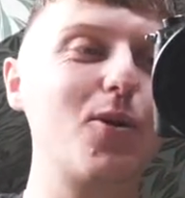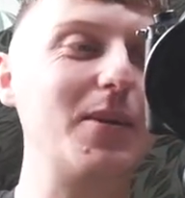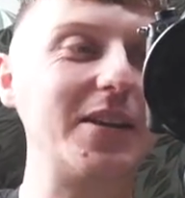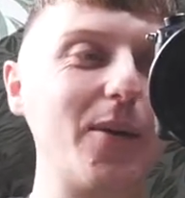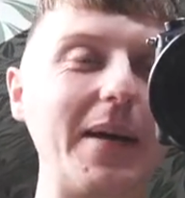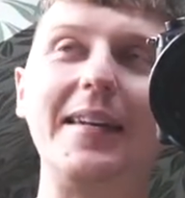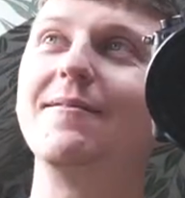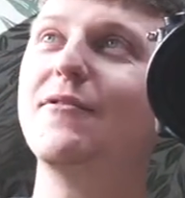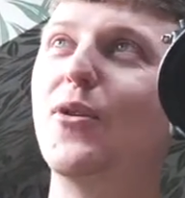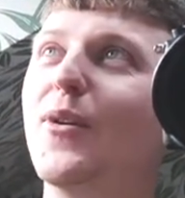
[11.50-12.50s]
are we doing?
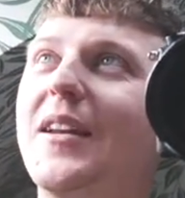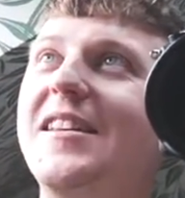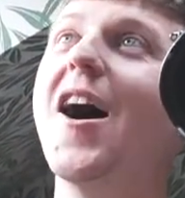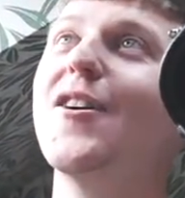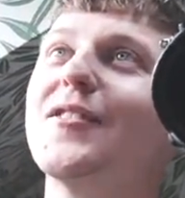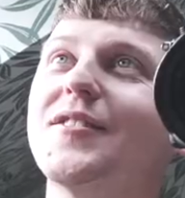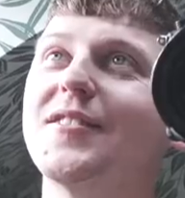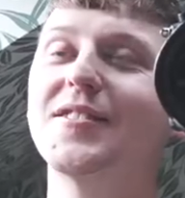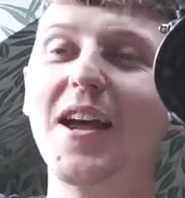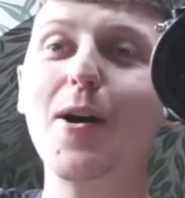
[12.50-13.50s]
You already know because you
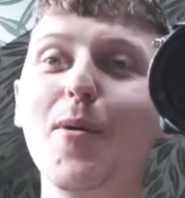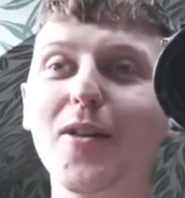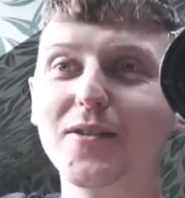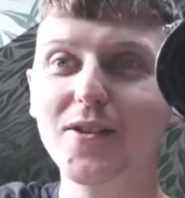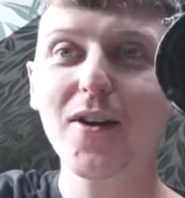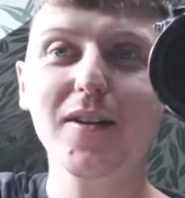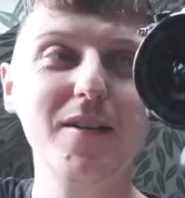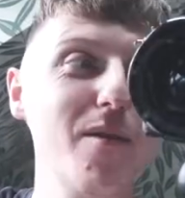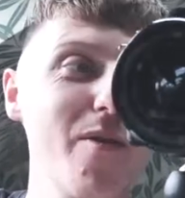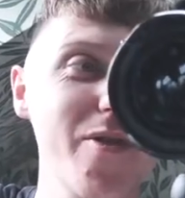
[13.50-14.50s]
can tell by the title
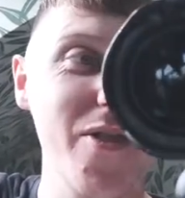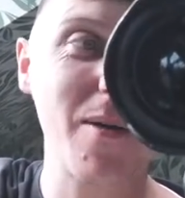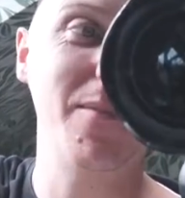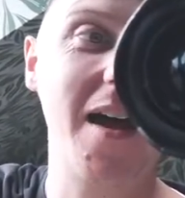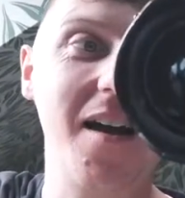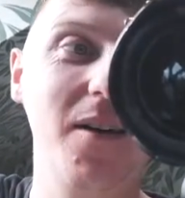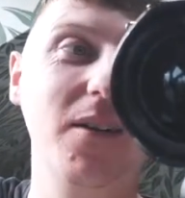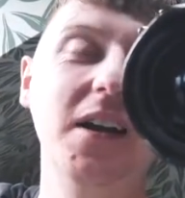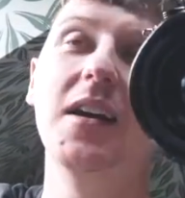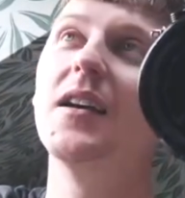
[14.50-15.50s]
and the thumbnail.
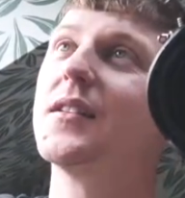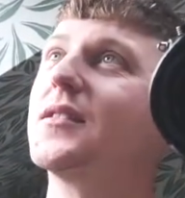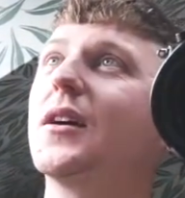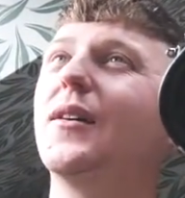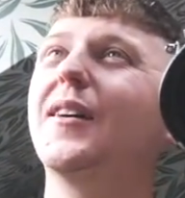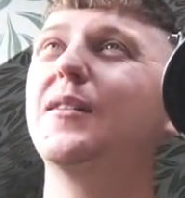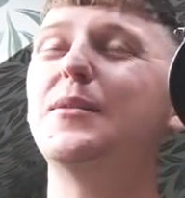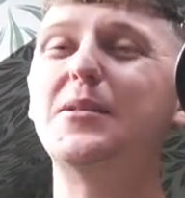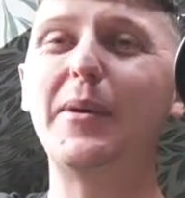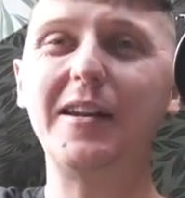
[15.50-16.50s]
So I'm going to be
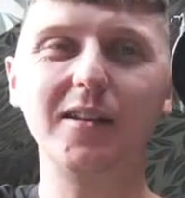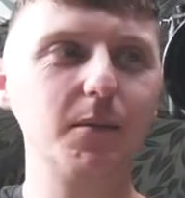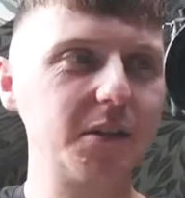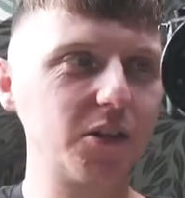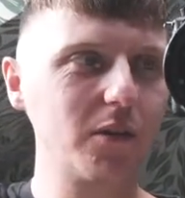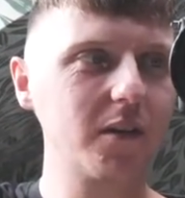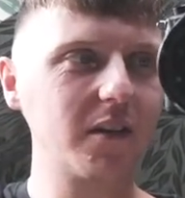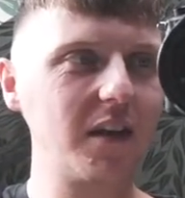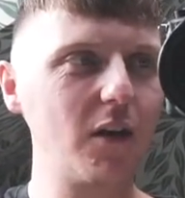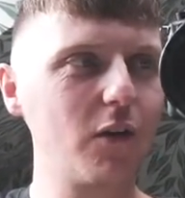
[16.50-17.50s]
spending the
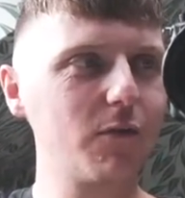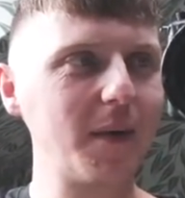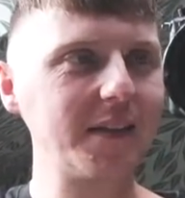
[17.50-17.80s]
majority of my